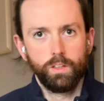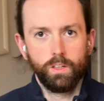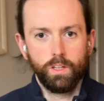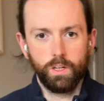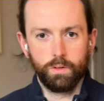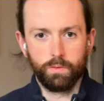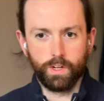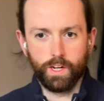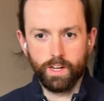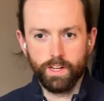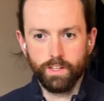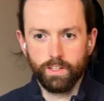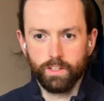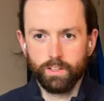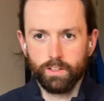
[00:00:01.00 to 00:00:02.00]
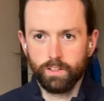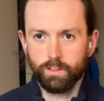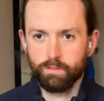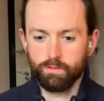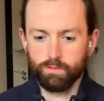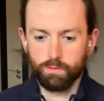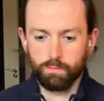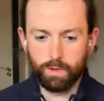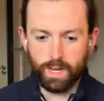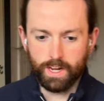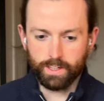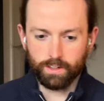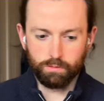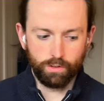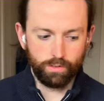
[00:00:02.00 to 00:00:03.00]
Hello again. We're
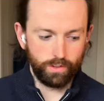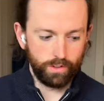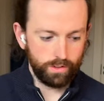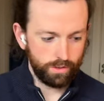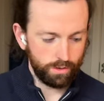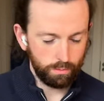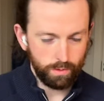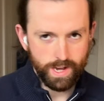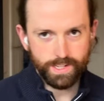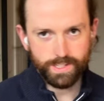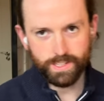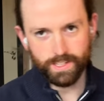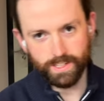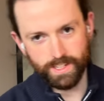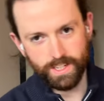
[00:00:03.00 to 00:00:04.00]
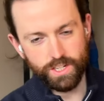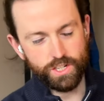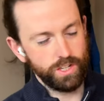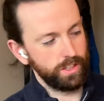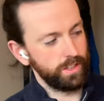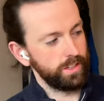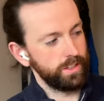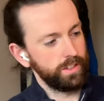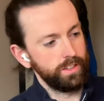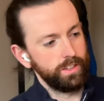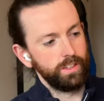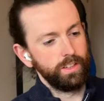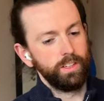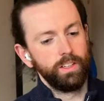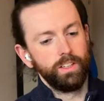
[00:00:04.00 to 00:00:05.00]
back with another Wednesday edition
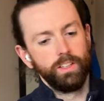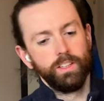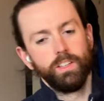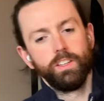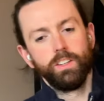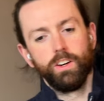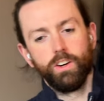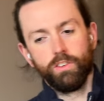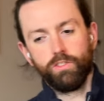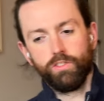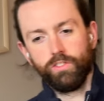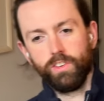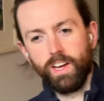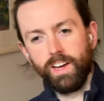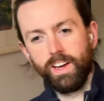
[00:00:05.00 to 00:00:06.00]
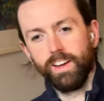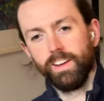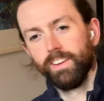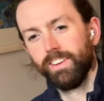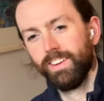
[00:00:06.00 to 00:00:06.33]
of, I